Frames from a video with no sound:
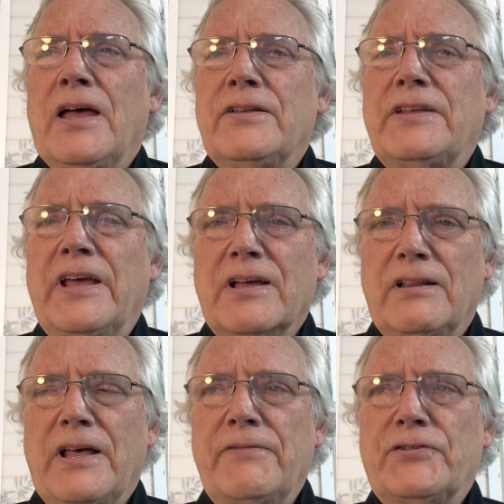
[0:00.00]
Take a
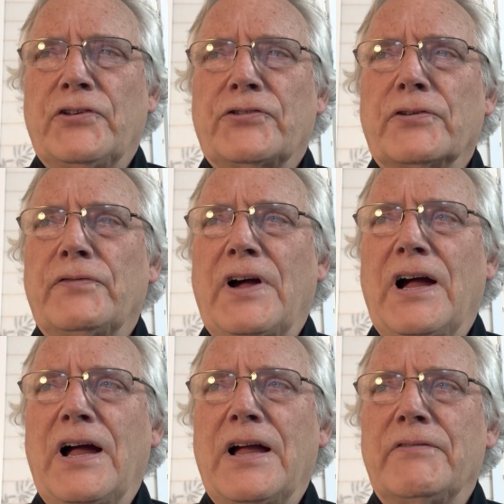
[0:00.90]
life to
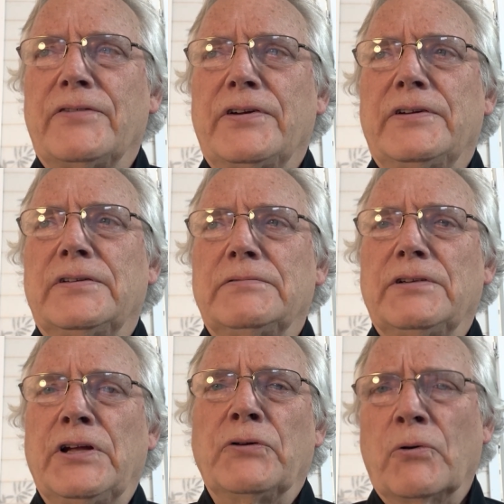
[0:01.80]
survive.
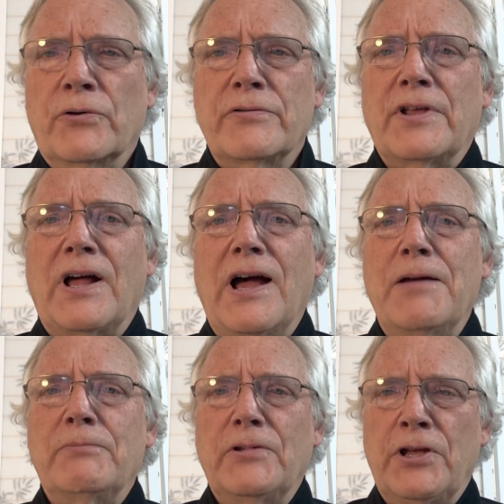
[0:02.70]
In order that
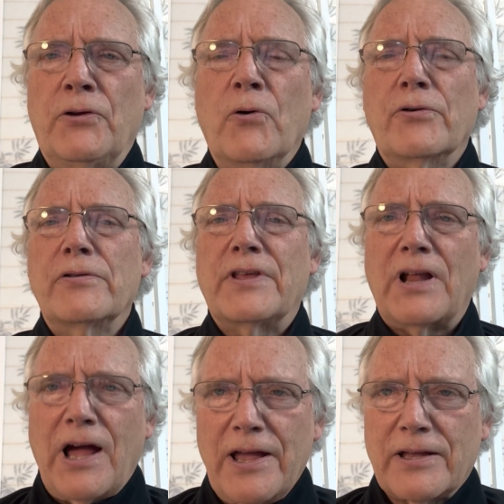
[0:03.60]

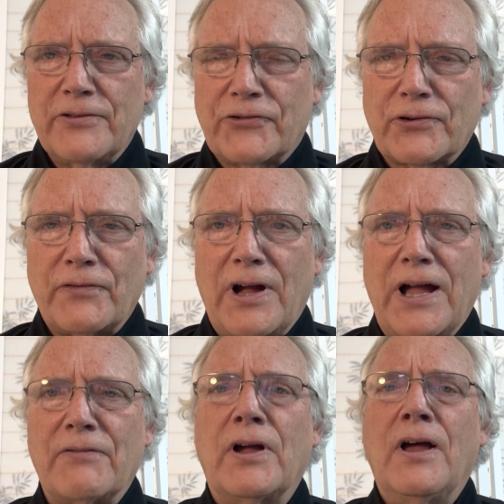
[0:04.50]
I can
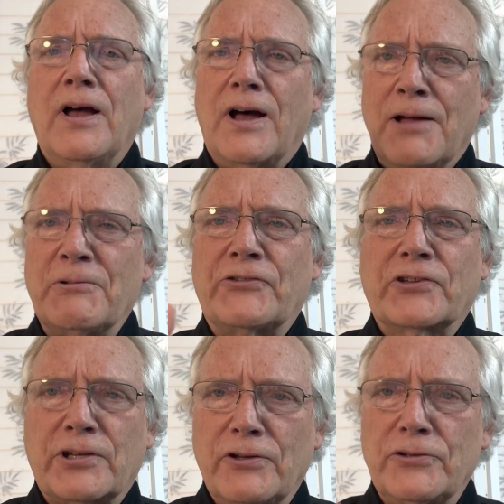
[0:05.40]
survive, I
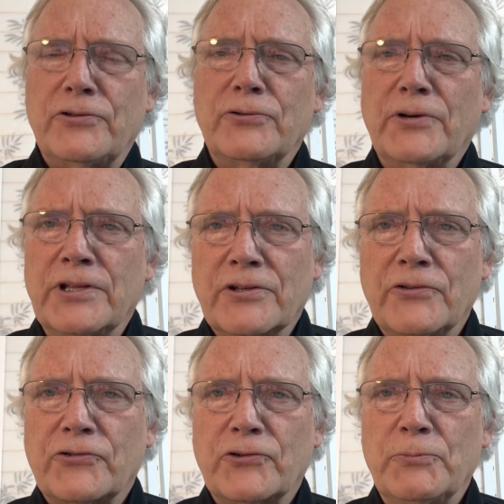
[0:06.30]
must kill you and
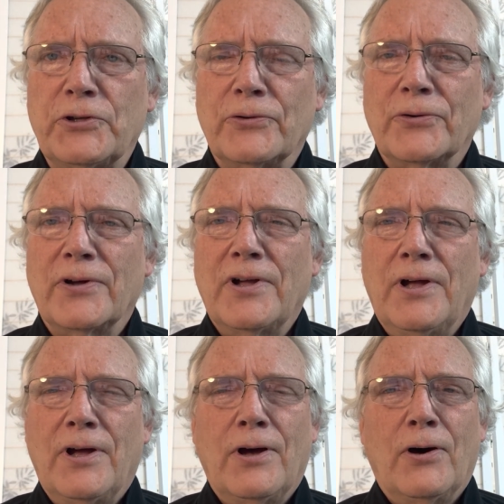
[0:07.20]
consume you.
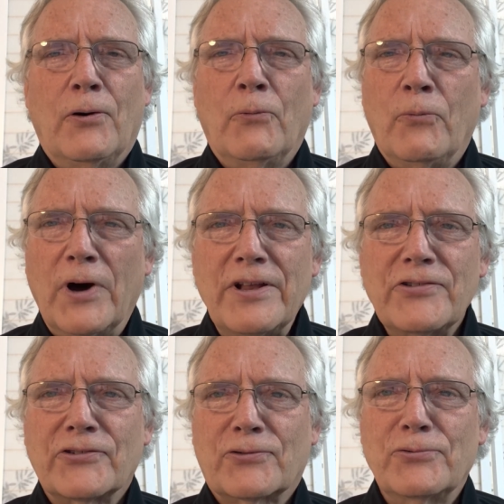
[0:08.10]
What a
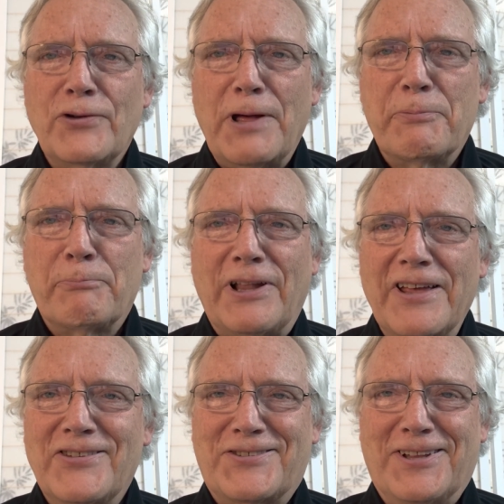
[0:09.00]
screwed up
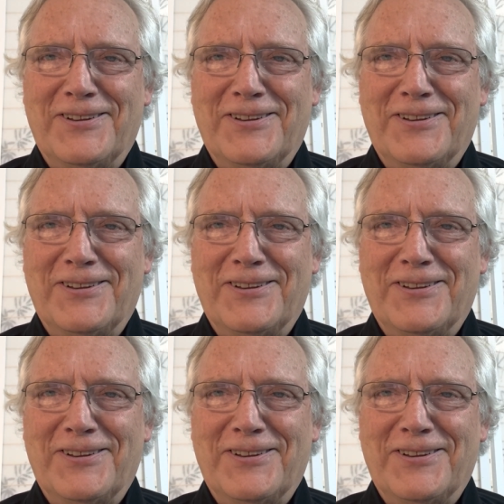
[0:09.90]
place to